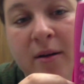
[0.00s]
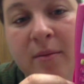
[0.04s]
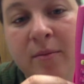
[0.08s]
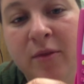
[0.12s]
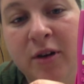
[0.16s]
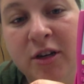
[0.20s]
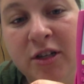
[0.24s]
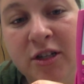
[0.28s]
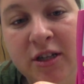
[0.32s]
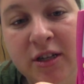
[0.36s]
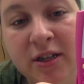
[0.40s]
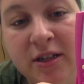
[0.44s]

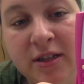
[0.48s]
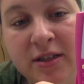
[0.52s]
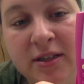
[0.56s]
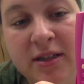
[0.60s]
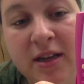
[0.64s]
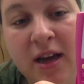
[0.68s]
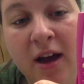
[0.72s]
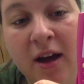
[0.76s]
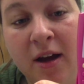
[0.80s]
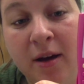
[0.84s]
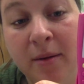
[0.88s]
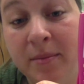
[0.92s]
which is
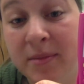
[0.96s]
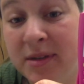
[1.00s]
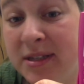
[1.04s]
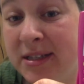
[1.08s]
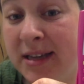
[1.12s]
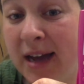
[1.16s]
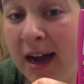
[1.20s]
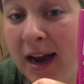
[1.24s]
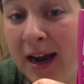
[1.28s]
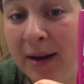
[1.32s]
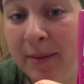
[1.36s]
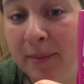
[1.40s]

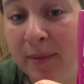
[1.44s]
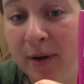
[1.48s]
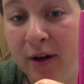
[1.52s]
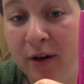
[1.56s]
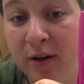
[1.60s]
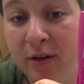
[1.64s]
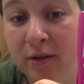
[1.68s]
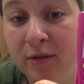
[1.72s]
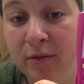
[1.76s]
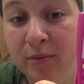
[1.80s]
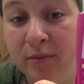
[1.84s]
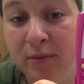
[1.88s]
Sci
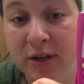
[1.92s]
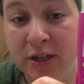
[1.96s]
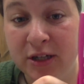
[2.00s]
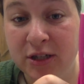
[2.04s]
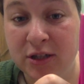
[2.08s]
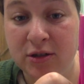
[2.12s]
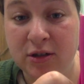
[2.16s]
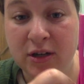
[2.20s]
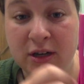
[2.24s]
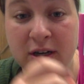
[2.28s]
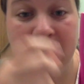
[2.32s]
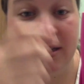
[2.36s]
mode,
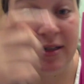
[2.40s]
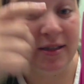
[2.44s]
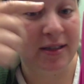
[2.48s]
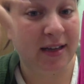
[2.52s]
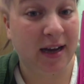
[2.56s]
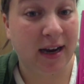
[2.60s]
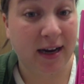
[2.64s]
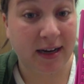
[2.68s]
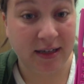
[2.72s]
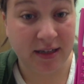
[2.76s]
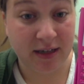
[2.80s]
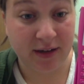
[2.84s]
which is
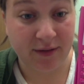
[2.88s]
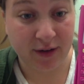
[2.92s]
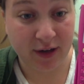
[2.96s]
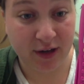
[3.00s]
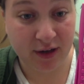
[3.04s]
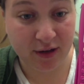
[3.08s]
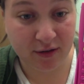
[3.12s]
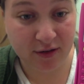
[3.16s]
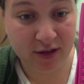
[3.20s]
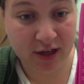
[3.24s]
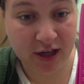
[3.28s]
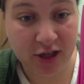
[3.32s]
scientific
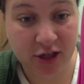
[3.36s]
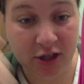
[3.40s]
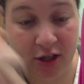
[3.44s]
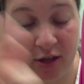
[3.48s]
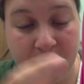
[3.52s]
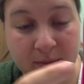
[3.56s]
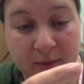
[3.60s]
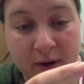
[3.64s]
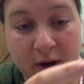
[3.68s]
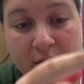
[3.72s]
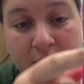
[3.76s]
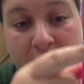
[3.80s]

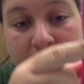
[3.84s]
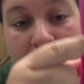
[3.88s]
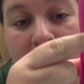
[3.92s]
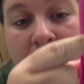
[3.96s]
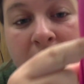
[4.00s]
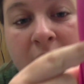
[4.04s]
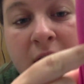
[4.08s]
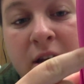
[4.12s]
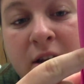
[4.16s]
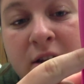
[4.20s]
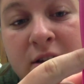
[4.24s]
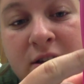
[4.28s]
notation mode.
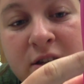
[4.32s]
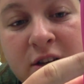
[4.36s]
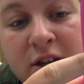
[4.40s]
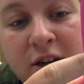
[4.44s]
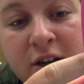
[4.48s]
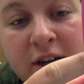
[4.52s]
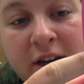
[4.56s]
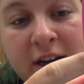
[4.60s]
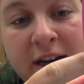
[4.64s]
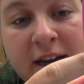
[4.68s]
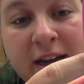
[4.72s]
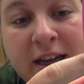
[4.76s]
So
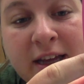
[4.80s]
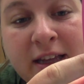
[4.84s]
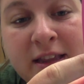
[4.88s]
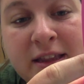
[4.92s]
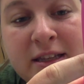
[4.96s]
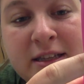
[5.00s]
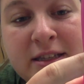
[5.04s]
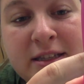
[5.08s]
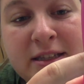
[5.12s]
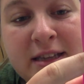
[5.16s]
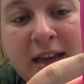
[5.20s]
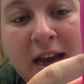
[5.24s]
you're going to hit
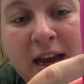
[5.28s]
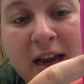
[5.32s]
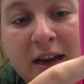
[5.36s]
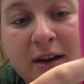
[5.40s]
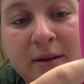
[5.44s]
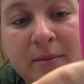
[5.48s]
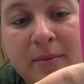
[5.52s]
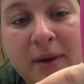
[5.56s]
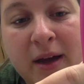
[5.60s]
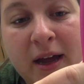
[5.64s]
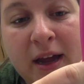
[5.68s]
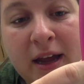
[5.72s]
the
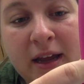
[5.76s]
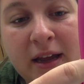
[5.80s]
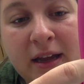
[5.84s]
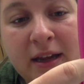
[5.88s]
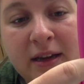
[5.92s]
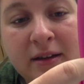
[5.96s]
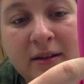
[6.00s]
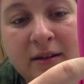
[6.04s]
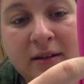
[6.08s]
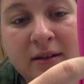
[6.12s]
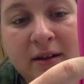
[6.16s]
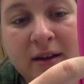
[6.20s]
second
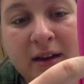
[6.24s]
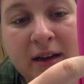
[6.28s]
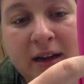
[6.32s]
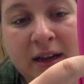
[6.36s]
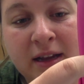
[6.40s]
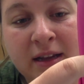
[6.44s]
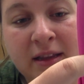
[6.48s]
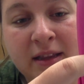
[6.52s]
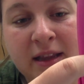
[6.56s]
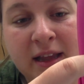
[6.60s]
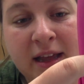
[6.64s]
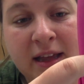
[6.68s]
button
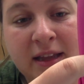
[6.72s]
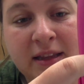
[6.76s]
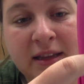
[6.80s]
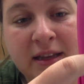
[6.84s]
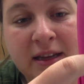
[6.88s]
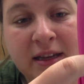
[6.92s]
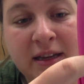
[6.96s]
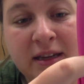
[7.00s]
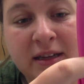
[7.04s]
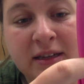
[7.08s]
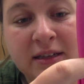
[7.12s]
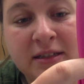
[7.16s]
and then
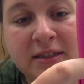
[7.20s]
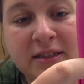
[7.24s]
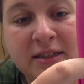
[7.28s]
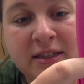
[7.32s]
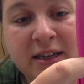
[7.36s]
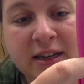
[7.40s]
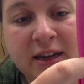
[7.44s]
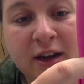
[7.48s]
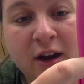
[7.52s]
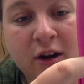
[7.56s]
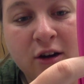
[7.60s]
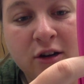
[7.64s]
the
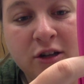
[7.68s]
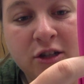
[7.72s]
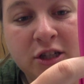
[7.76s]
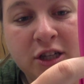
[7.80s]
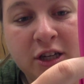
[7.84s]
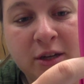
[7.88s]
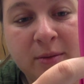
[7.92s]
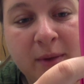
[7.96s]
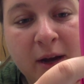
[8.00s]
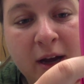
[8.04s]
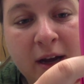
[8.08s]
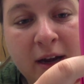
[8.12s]

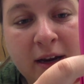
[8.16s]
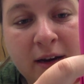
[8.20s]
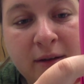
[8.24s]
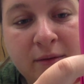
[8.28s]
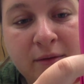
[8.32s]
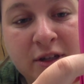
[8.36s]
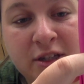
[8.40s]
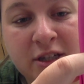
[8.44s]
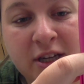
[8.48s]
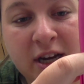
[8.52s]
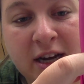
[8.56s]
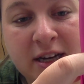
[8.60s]
DRG button,
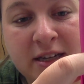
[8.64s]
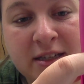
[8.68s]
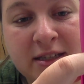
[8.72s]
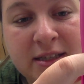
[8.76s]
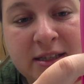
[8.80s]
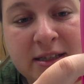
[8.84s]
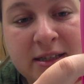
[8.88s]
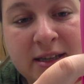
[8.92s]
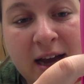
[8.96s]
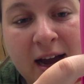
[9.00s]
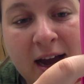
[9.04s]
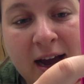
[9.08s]
which has
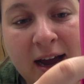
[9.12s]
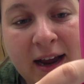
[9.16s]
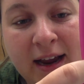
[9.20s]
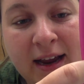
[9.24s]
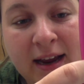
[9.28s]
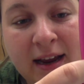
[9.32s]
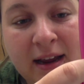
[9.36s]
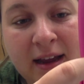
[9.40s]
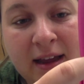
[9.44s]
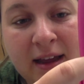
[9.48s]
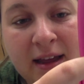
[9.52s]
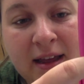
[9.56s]

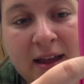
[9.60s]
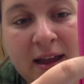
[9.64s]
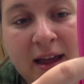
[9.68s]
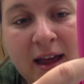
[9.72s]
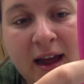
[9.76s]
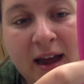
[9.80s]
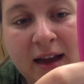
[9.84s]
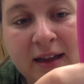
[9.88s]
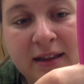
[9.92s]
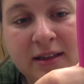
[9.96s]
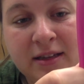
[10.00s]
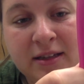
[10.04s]
Sci
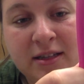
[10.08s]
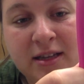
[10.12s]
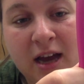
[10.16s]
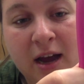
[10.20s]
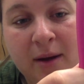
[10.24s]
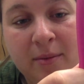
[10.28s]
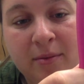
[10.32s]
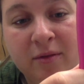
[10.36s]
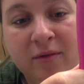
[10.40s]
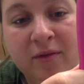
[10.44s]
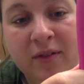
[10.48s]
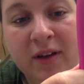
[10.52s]
at the
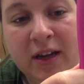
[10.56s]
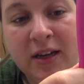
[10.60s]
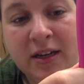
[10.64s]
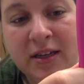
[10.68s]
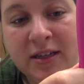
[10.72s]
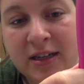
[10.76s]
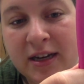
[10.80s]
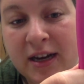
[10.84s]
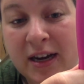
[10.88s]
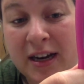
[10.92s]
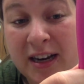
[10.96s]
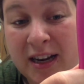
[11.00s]
top of it
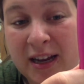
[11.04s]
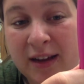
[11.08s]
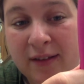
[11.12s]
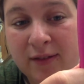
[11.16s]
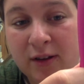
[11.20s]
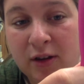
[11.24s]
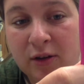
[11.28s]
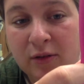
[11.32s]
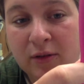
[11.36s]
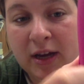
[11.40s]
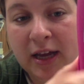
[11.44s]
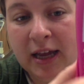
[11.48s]
to kind of give
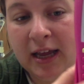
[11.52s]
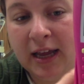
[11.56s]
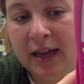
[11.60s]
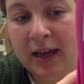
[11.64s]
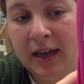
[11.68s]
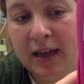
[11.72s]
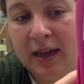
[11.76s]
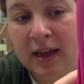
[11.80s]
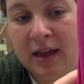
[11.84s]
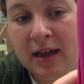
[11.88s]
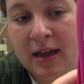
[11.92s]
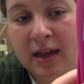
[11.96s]
you a
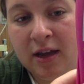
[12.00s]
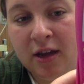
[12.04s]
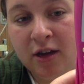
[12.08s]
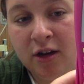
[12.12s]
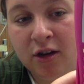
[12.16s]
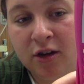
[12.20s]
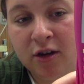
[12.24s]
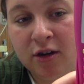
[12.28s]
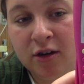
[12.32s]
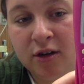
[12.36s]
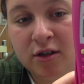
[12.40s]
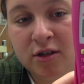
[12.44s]
hint.
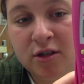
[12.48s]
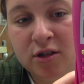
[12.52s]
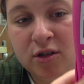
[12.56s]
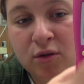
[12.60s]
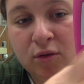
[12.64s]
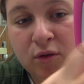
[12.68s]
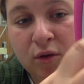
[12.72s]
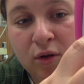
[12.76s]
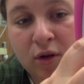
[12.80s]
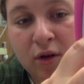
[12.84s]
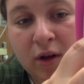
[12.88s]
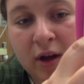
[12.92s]
You're going to
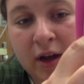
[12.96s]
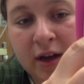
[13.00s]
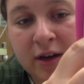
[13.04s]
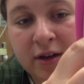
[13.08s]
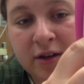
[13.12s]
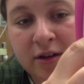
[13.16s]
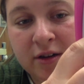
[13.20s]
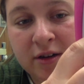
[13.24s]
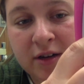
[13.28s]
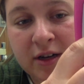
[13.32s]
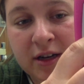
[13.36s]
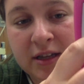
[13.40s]
scroll
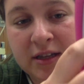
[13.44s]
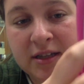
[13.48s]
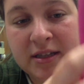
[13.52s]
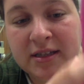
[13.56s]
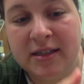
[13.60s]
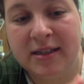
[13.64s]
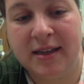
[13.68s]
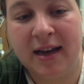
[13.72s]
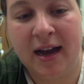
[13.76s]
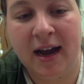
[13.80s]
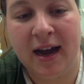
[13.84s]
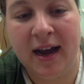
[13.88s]
underneath
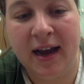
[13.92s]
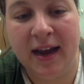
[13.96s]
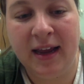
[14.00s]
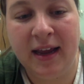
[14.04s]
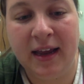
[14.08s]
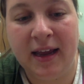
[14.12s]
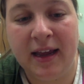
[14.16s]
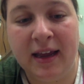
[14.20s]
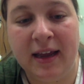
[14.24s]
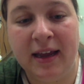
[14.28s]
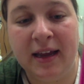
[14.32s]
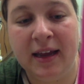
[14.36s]
Sci
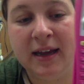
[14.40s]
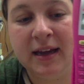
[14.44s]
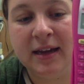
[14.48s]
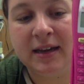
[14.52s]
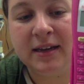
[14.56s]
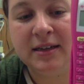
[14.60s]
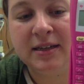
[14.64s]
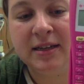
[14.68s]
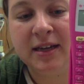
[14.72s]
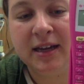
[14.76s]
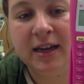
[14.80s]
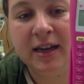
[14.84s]

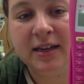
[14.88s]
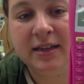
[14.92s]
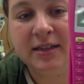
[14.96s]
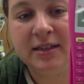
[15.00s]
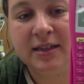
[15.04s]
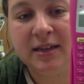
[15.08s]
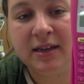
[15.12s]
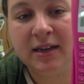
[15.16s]
and hit